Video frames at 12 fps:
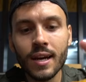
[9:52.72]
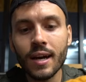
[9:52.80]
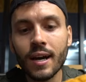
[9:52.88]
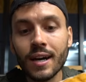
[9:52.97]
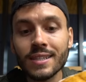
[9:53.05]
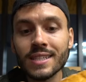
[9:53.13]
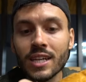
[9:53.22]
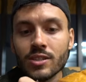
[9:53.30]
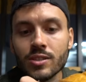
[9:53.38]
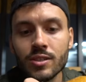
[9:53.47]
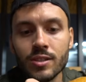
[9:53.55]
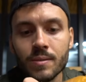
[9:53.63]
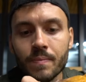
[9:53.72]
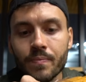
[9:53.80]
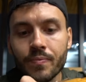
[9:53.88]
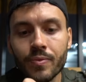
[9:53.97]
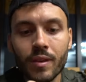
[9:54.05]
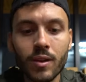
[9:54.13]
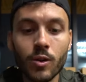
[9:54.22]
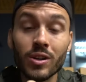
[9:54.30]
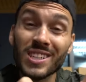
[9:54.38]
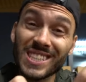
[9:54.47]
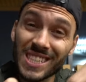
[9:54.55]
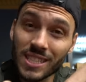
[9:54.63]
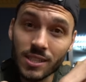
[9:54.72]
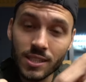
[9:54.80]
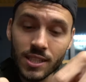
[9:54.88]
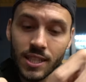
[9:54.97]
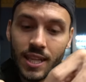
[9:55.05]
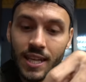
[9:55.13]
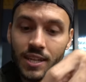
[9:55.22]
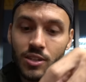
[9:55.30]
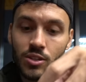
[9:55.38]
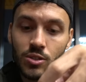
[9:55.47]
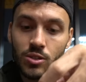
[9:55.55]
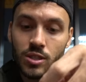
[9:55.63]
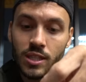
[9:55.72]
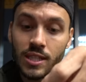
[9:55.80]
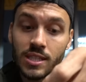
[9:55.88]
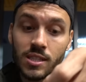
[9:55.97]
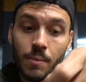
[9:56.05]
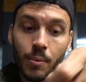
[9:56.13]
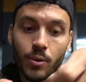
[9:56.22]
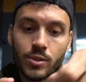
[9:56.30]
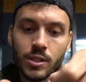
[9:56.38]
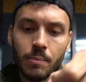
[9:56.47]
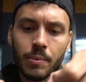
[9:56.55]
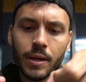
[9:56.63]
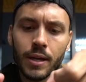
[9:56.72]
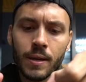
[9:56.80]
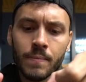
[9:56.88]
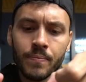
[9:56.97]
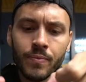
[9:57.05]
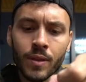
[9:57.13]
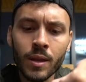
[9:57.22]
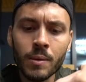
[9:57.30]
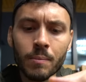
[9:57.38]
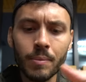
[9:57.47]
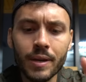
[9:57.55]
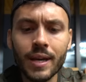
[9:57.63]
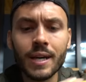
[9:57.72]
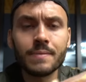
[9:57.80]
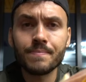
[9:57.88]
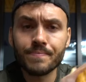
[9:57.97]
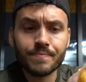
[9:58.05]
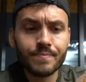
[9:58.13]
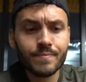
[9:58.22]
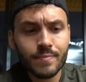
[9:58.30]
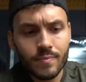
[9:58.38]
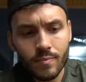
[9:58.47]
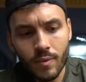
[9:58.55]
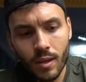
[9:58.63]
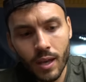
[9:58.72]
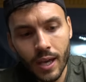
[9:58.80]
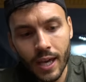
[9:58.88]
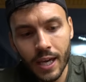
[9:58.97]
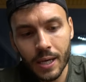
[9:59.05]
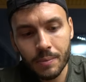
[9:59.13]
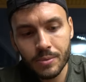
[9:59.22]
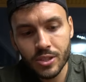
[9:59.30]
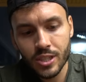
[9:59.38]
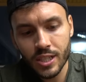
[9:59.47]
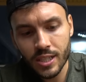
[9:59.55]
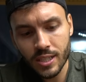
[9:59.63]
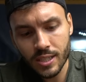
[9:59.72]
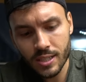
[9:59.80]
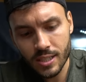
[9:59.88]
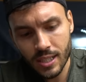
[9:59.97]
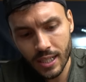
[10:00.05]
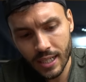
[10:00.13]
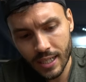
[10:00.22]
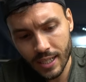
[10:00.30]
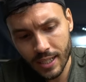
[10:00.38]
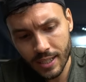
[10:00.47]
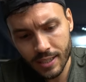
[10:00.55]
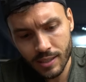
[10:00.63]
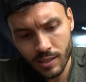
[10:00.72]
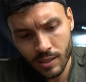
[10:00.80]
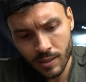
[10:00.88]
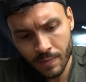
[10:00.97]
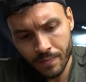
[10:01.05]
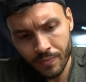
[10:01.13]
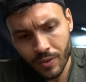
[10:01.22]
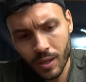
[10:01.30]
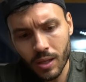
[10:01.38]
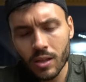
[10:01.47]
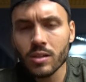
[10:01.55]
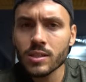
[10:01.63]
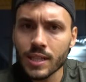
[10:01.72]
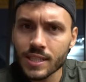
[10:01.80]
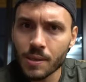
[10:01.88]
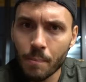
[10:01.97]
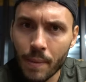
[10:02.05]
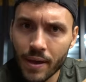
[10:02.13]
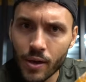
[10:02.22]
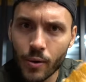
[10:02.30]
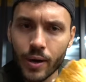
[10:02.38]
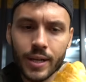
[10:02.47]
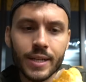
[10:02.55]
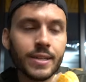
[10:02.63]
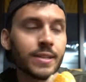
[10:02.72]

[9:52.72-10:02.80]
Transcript: uh, texture or consistency that usually it's supposed to be. But yeah, ham, cheese, and looks like some mayo on